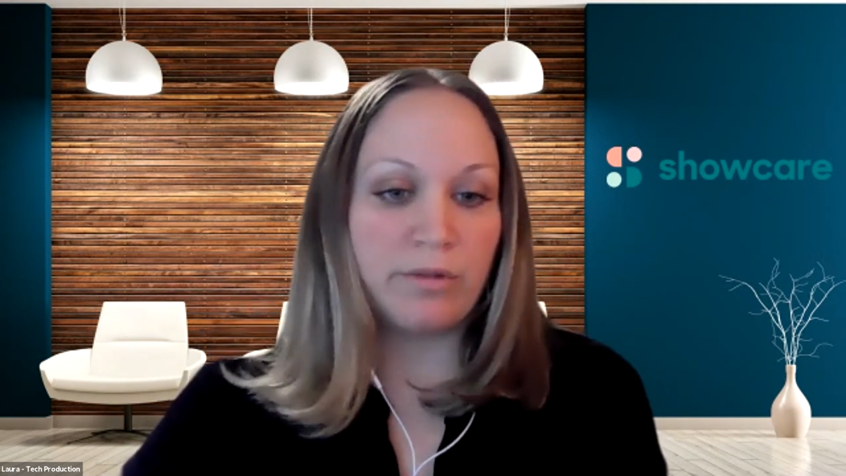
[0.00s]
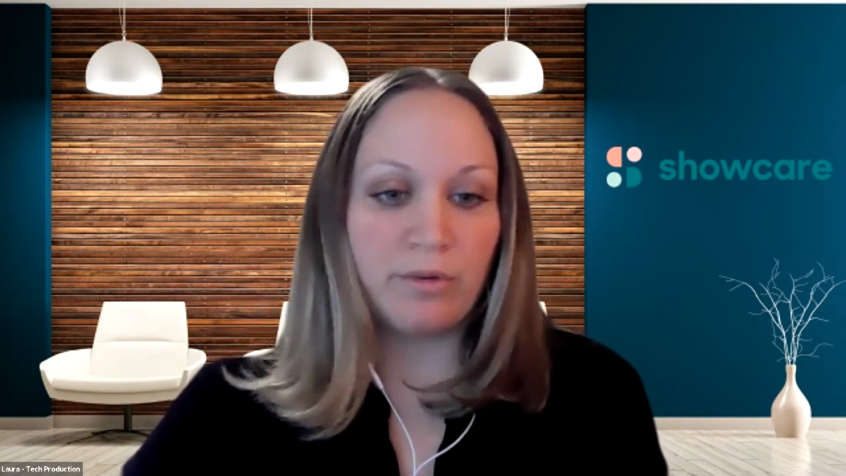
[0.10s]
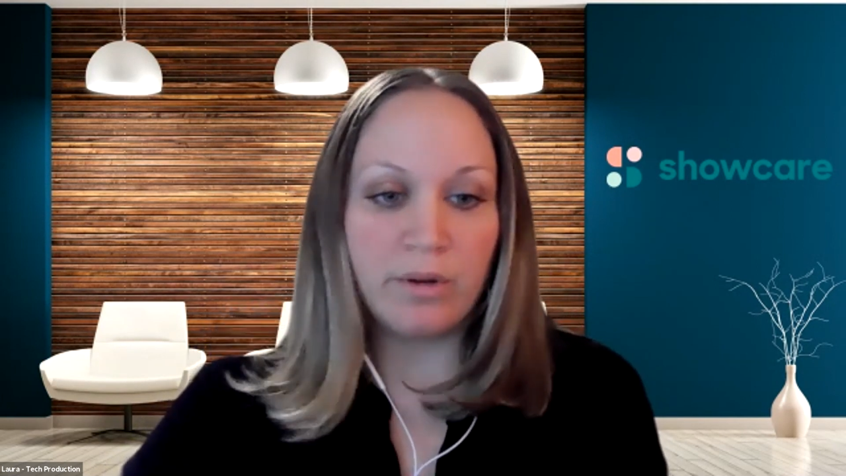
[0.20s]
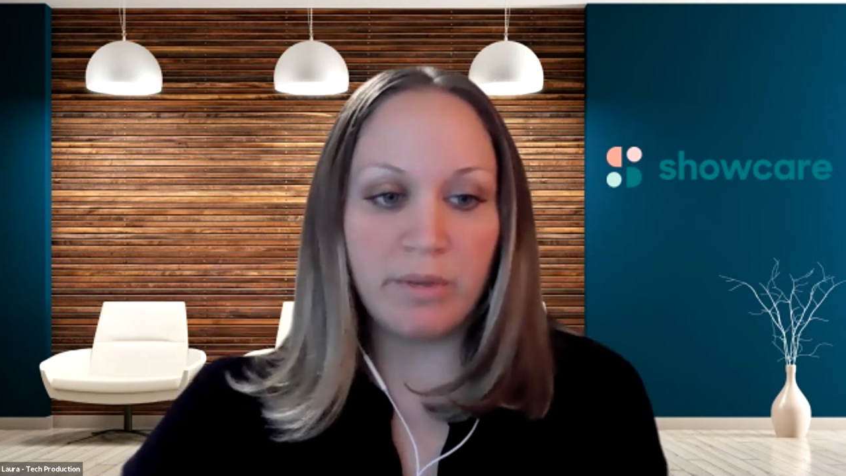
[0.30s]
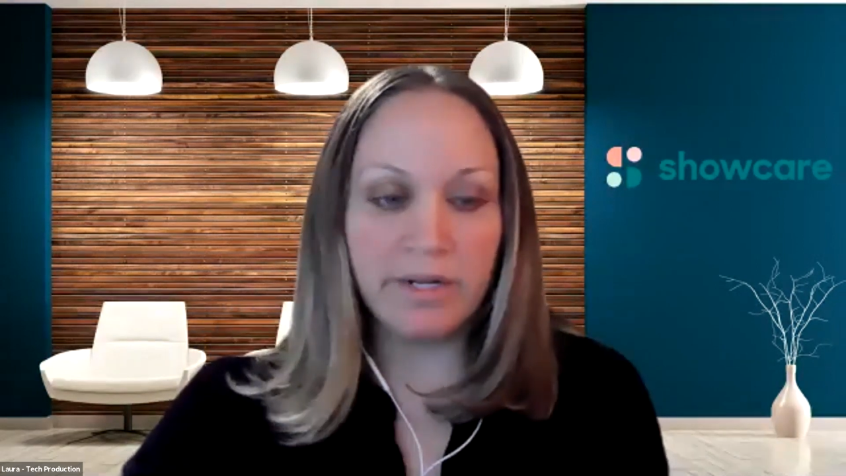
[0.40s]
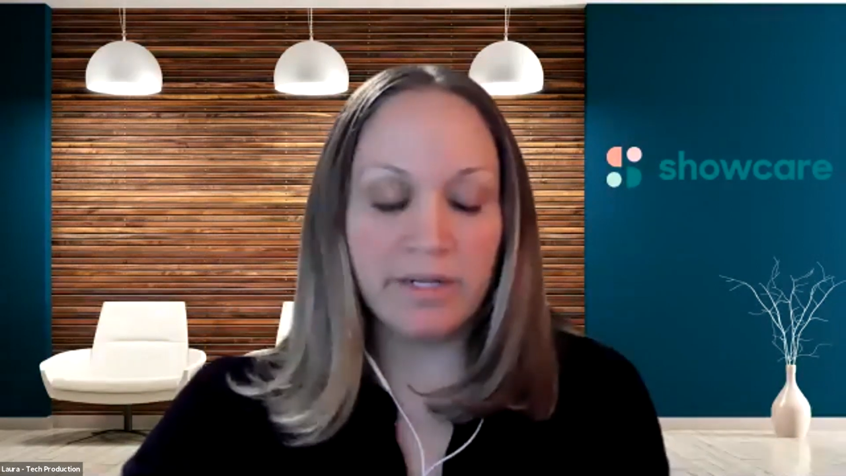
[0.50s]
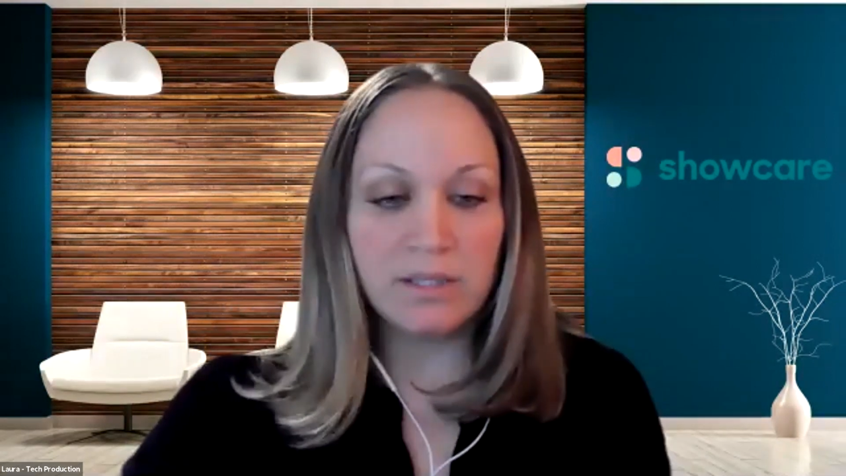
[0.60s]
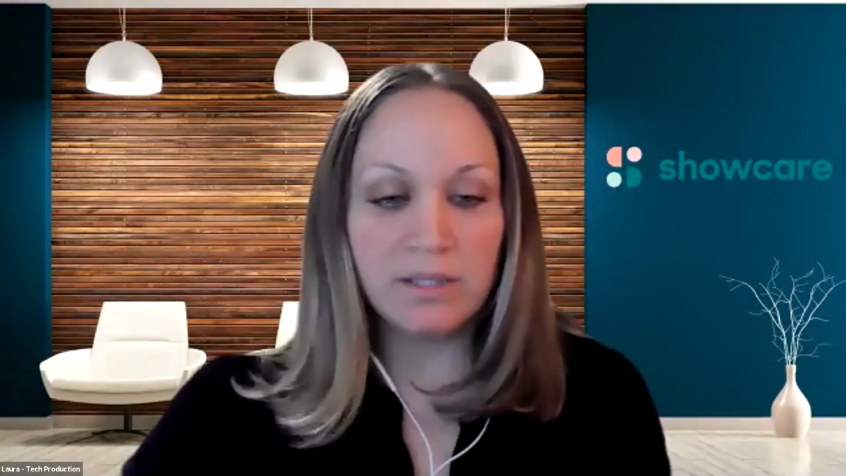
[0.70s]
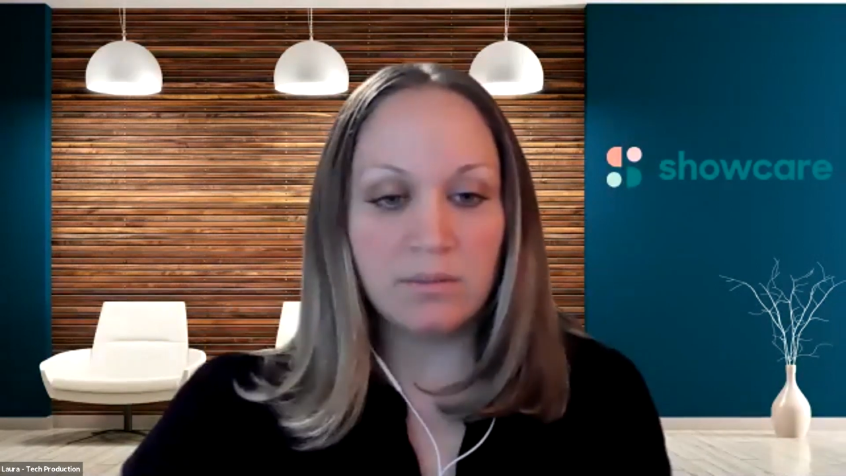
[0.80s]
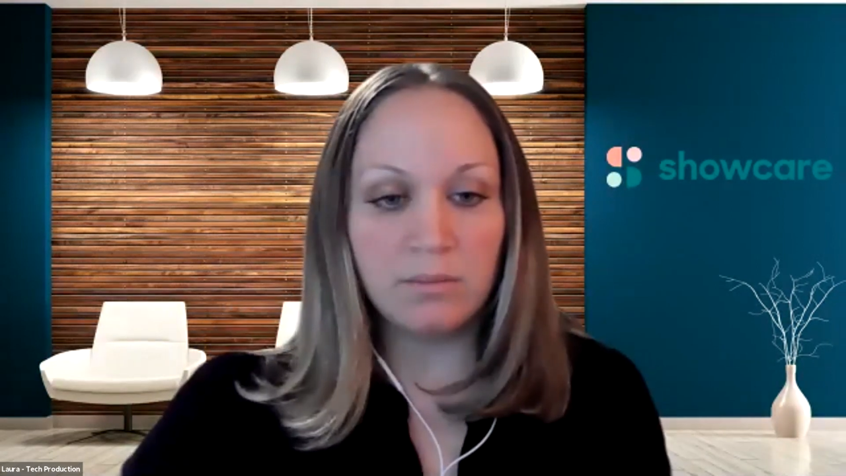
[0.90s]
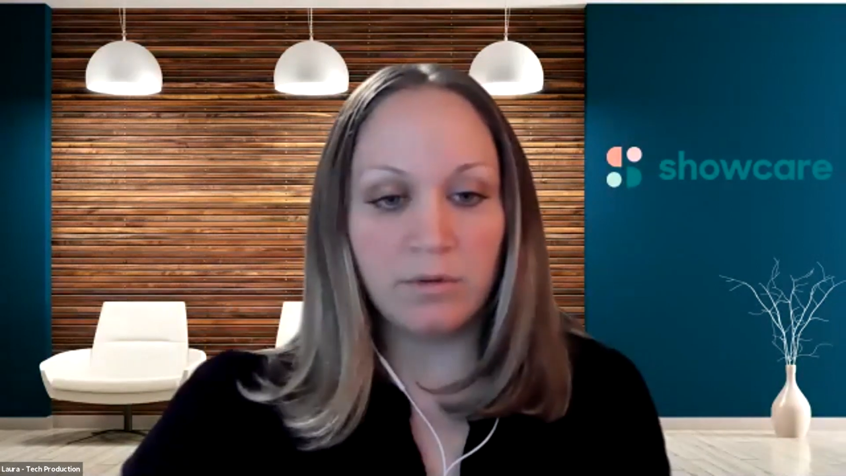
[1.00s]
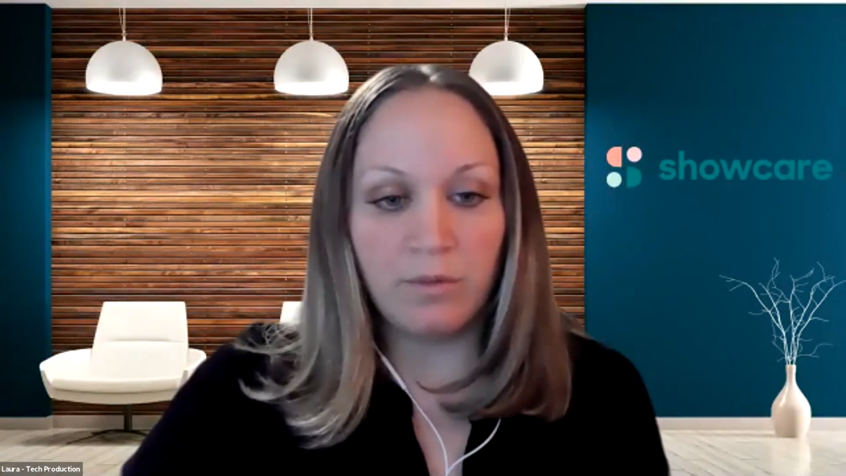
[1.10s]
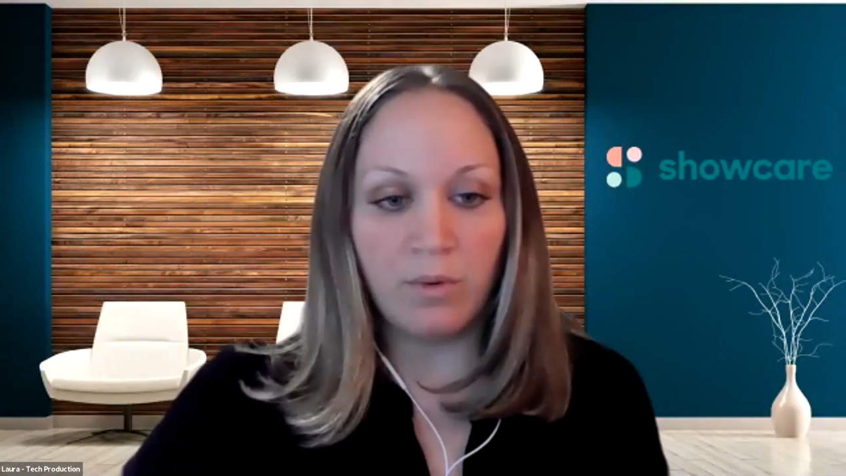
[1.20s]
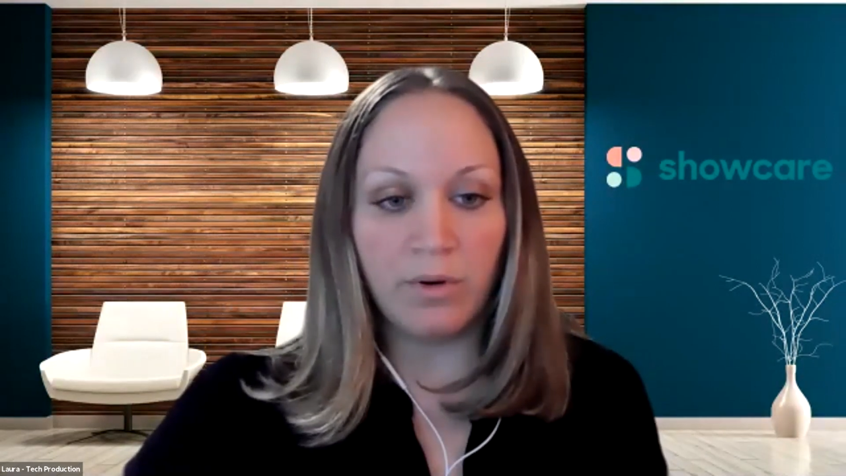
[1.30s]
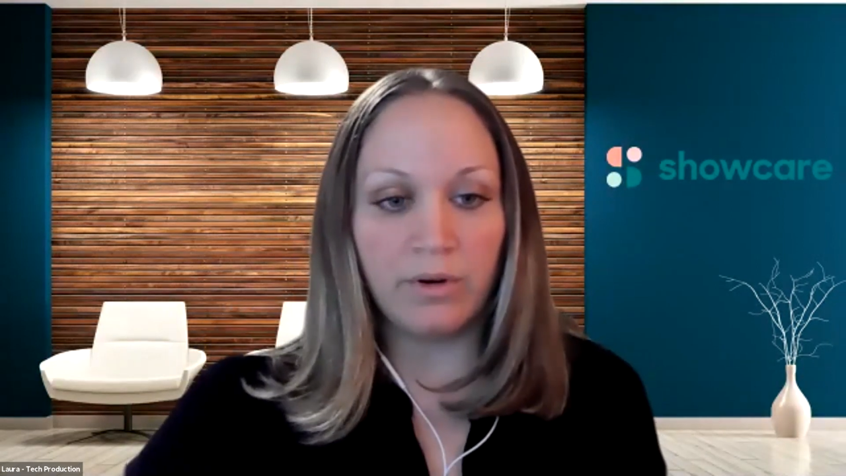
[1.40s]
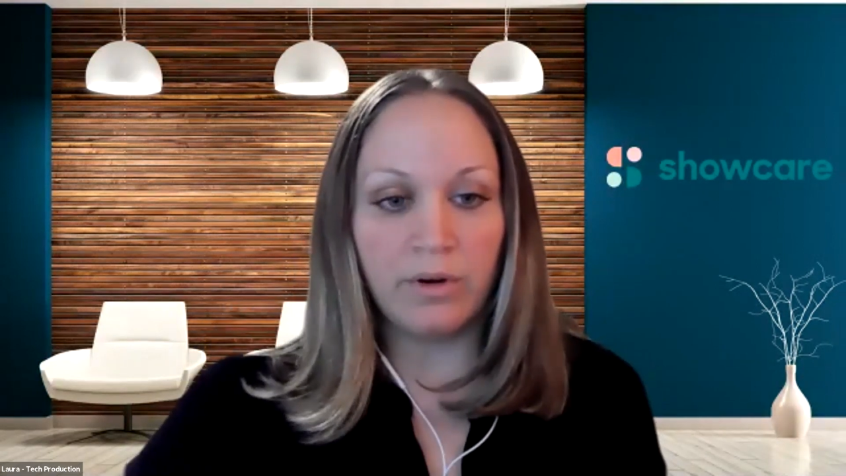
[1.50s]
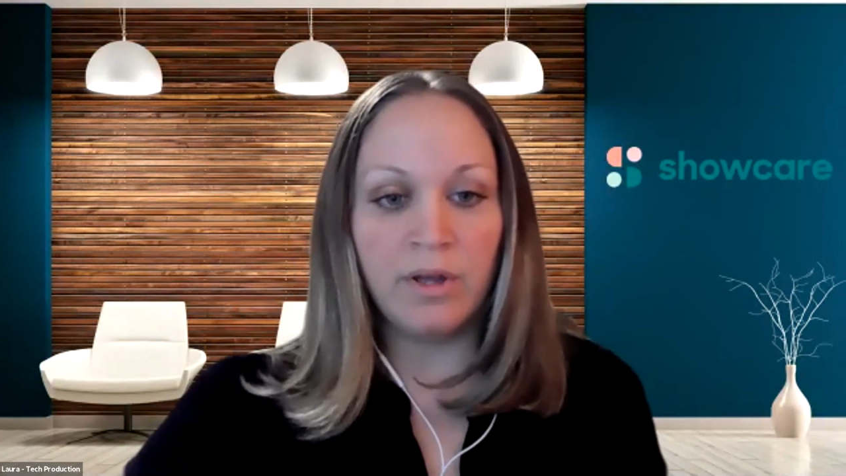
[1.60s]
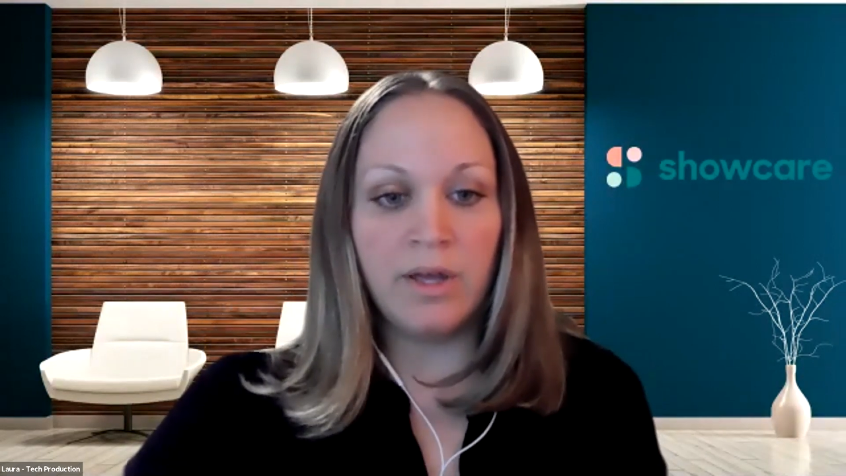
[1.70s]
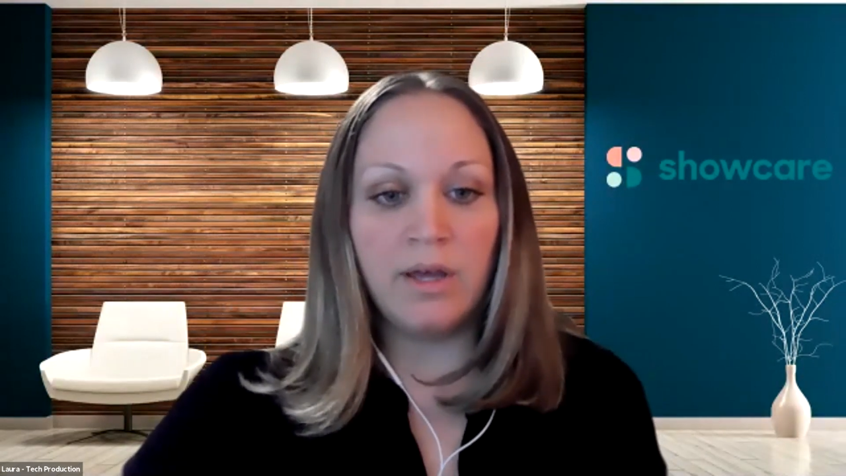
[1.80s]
to 30 minutes before,